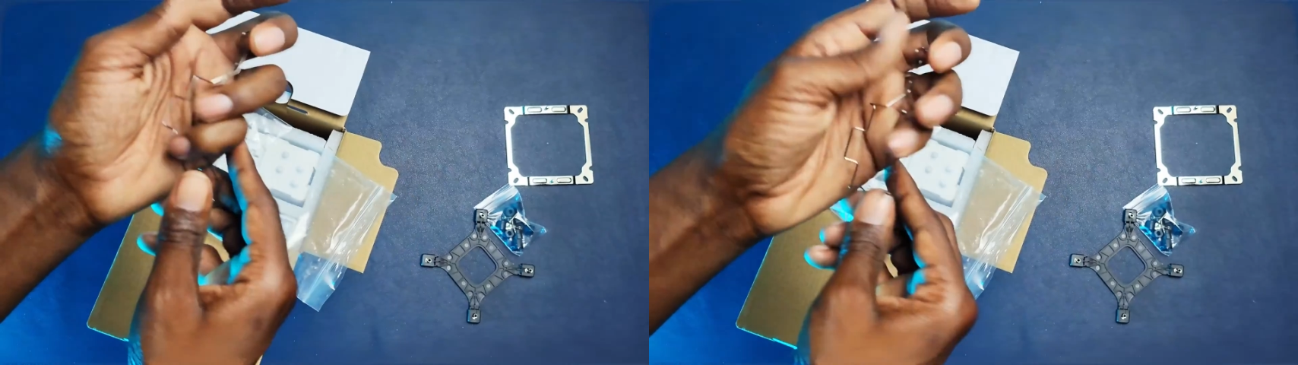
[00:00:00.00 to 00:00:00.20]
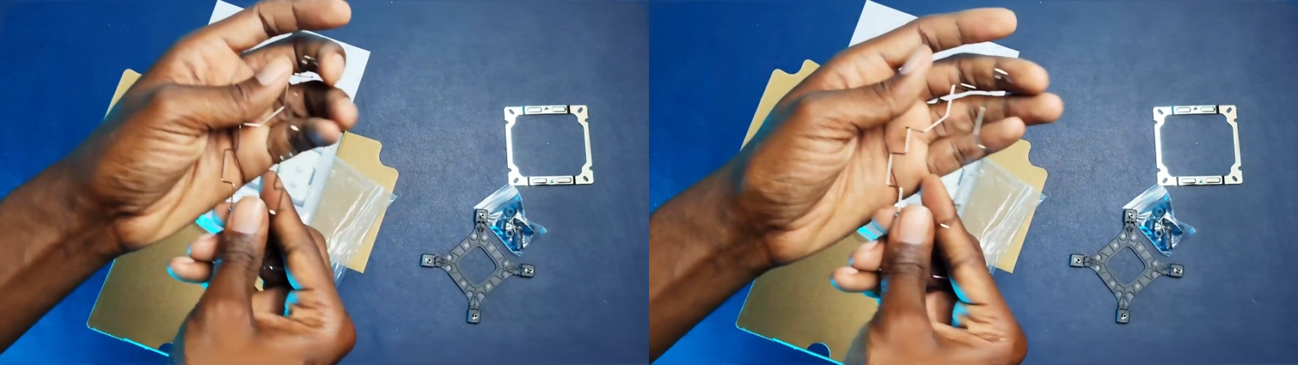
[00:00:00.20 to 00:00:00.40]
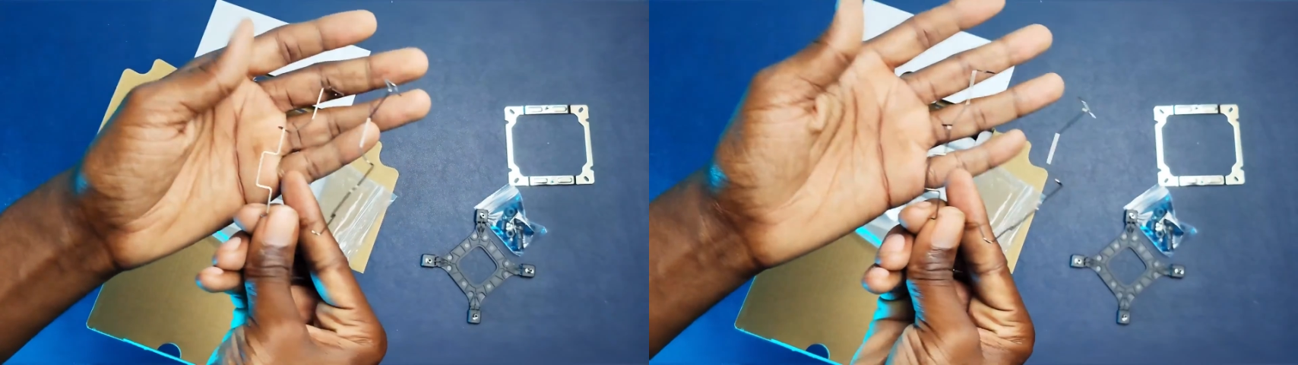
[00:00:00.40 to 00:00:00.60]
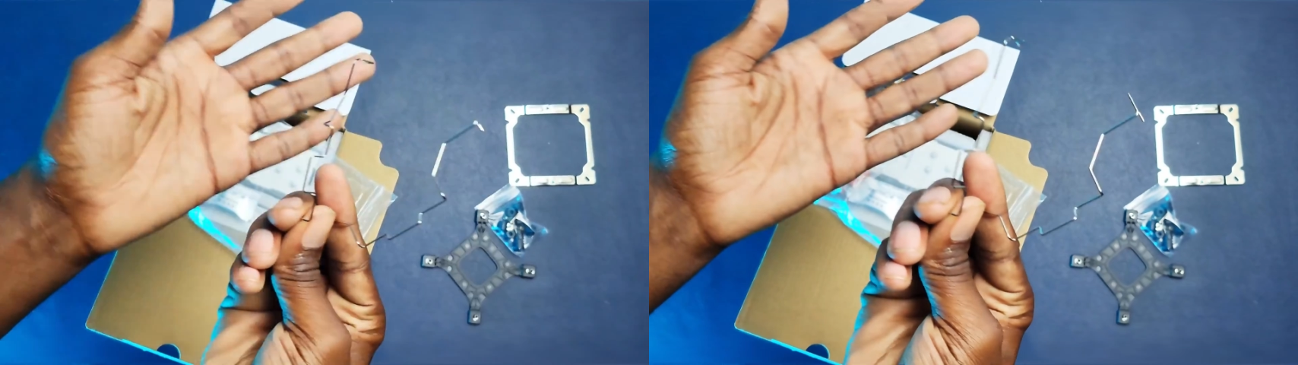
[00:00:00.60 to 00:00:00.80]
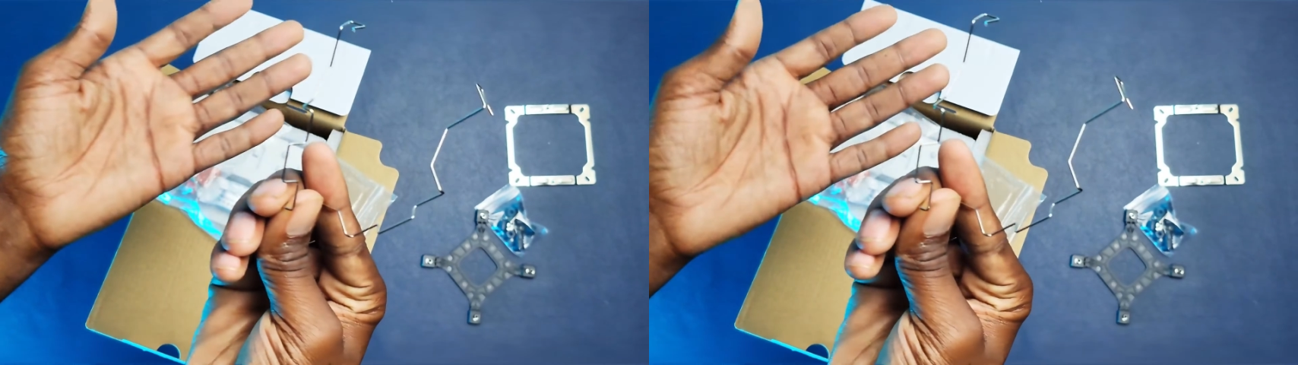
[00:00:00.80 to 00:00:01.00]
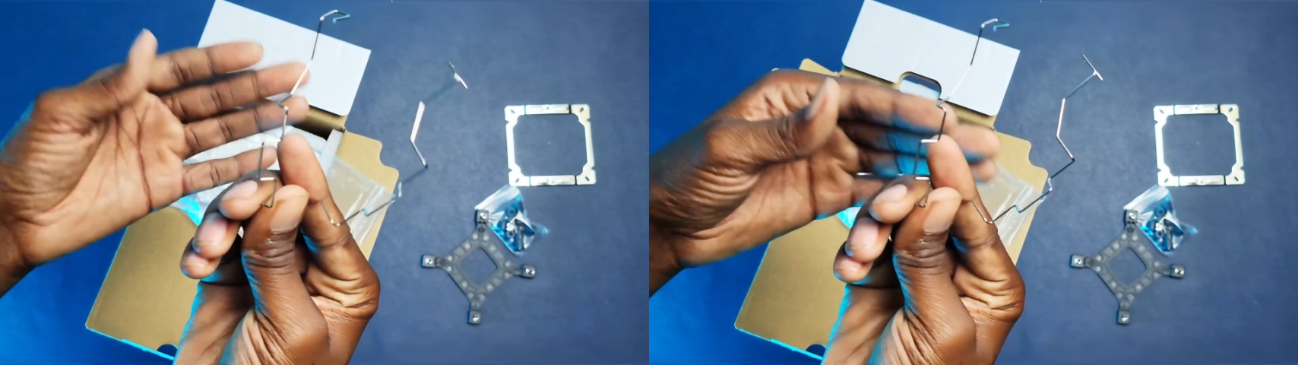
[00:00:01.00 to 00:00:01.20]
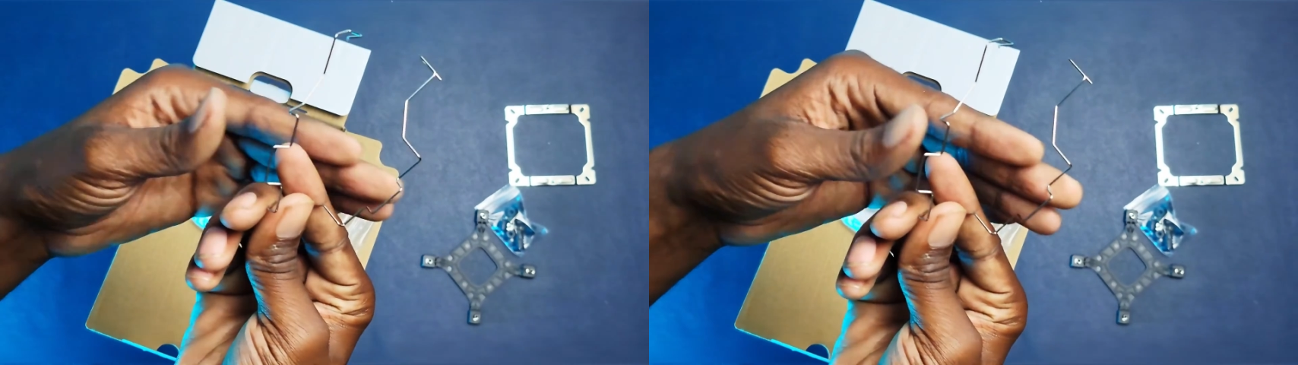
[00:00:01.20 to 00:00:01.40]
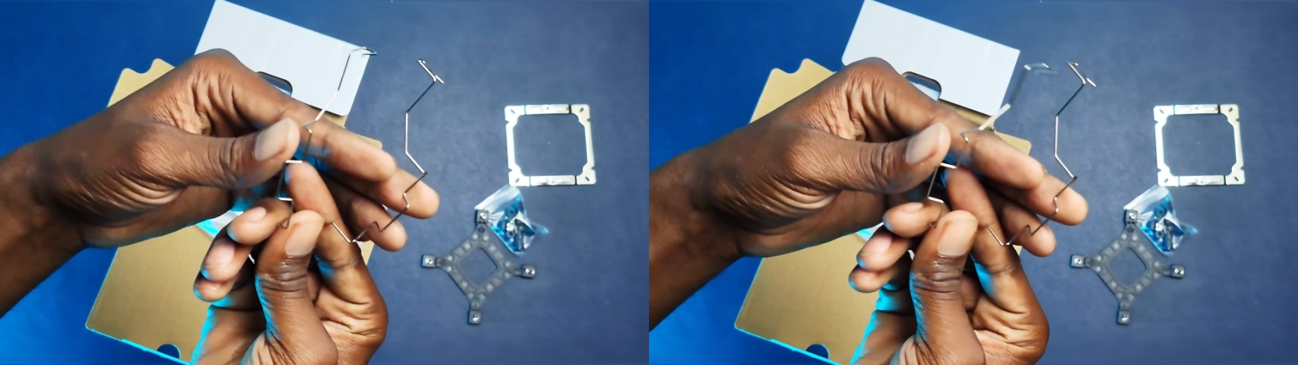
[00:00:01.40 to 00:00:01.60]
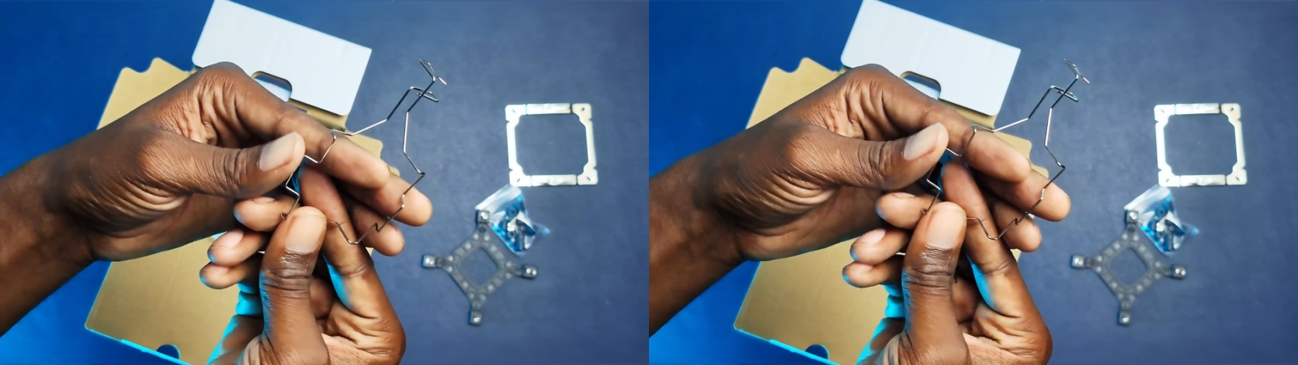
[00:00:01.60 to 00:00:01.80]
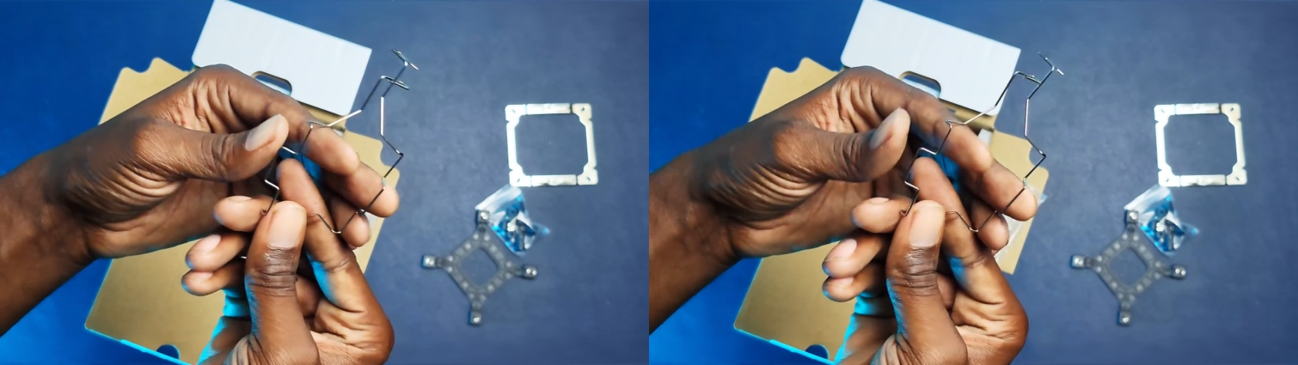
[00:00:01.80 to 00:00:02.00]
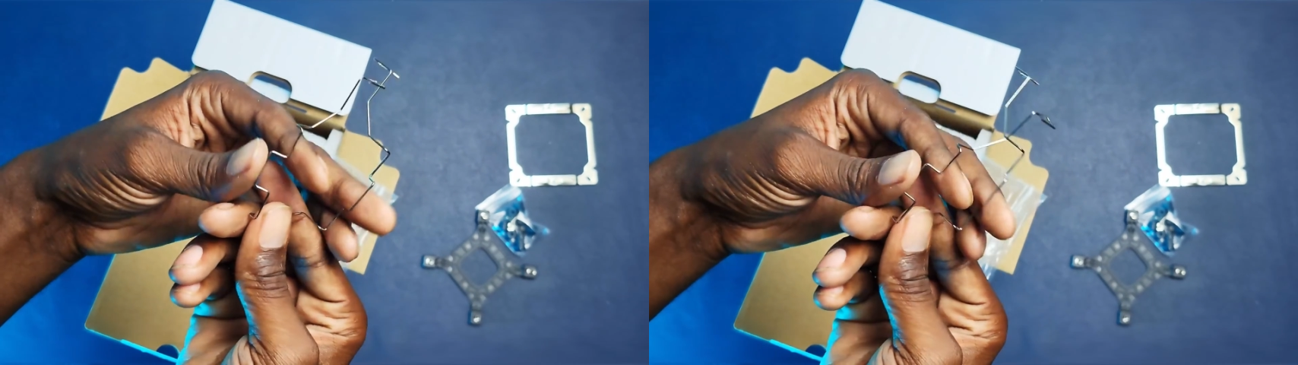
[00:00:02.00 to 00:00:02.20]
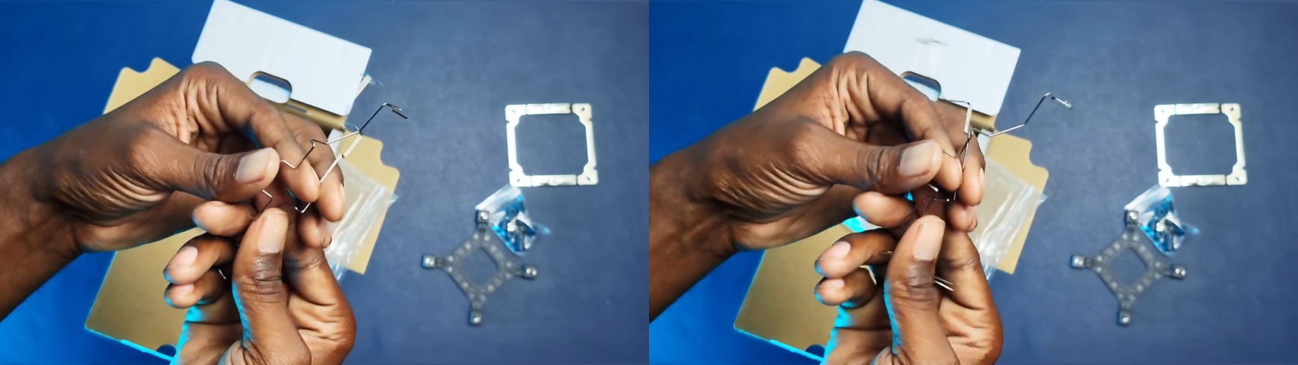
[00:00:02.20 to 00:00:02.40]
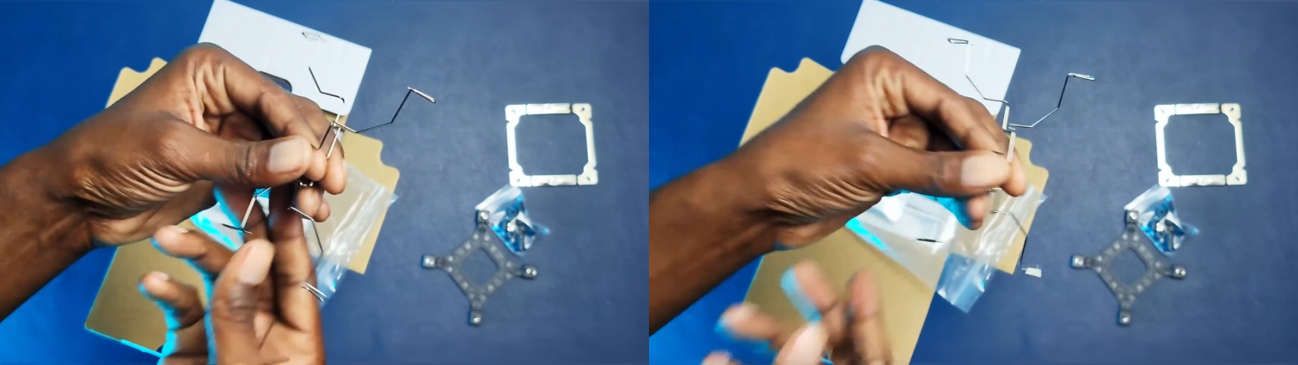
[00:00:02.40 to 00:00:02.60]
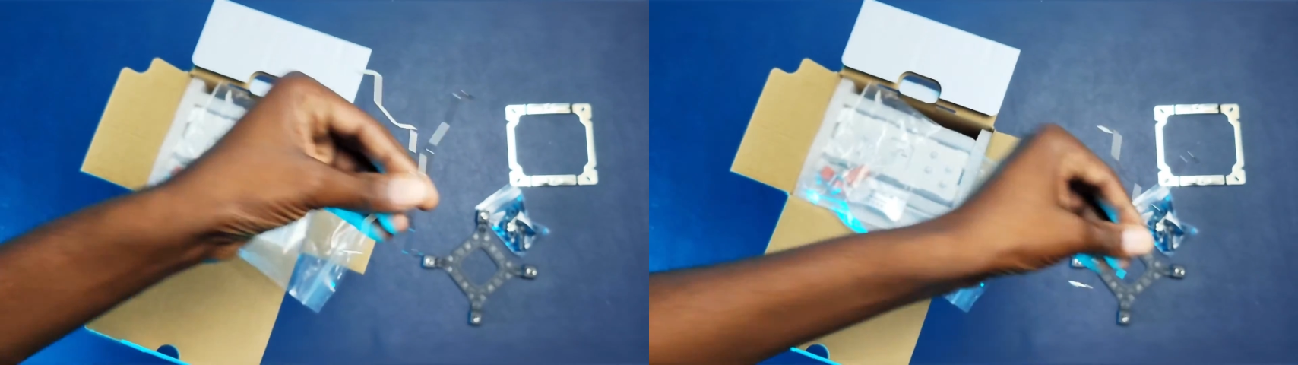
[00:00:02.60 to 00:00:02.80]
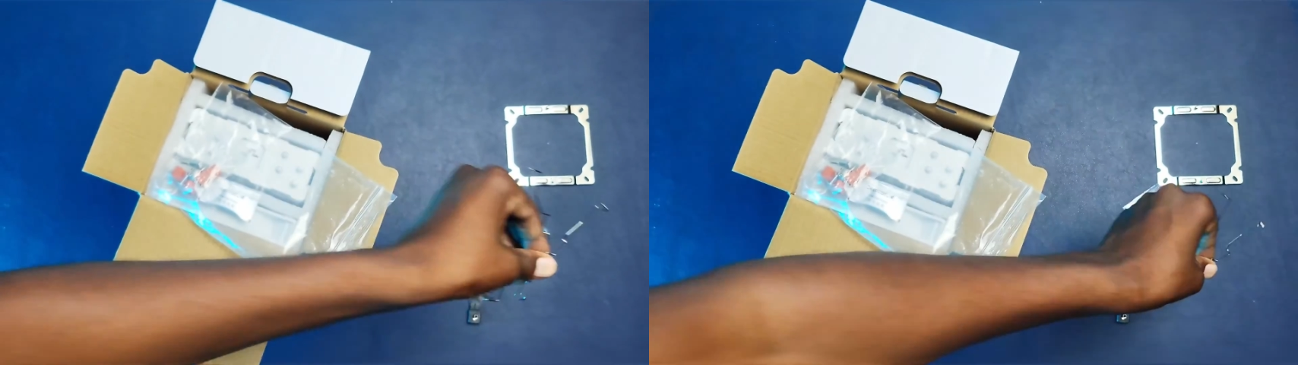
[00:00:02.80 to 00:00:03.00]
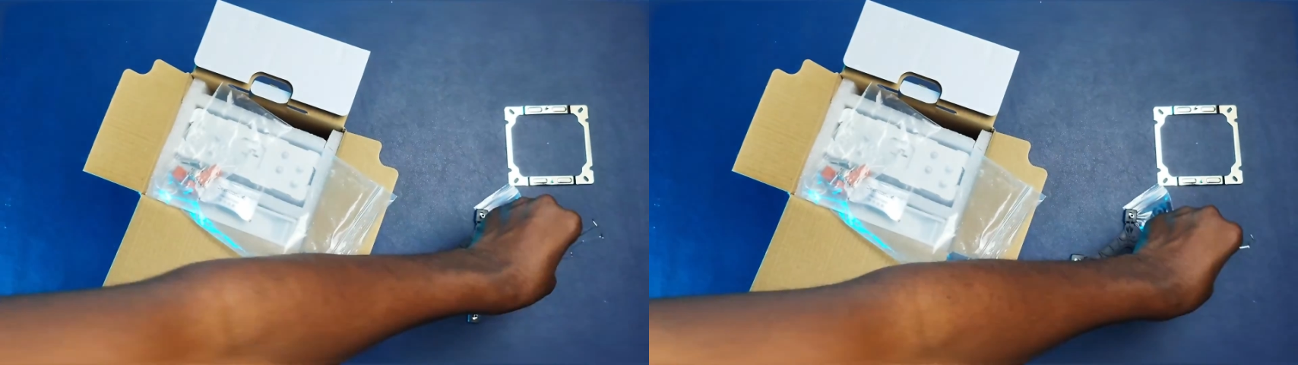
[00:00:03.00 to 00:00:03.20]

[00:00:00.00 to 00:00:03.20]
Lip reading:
No face is visible, so there are no lips to read.